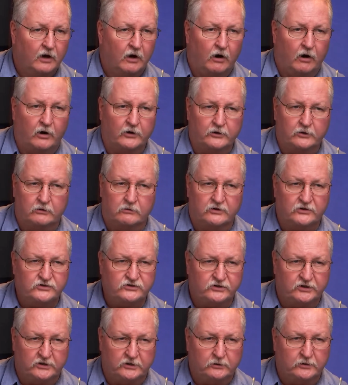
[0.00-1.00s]
are you
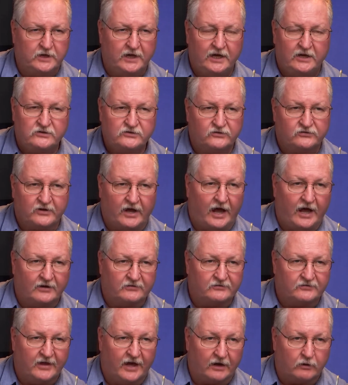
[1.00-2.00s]
Christian? You can't just
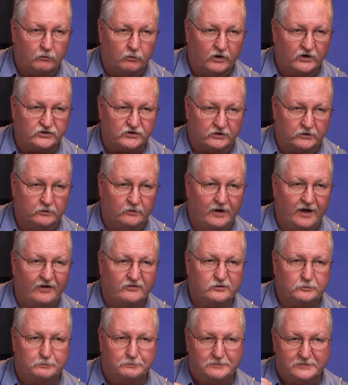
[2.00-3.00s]
ask that question. You
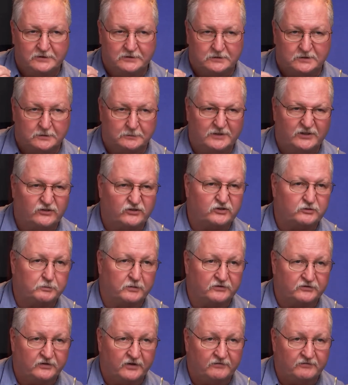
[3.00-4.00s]
have to be
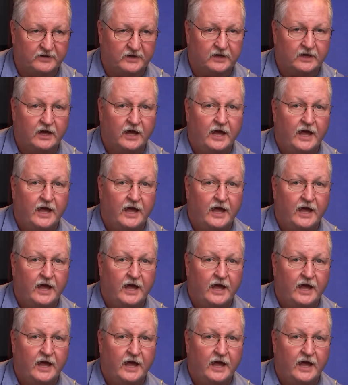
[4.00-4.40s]
specific.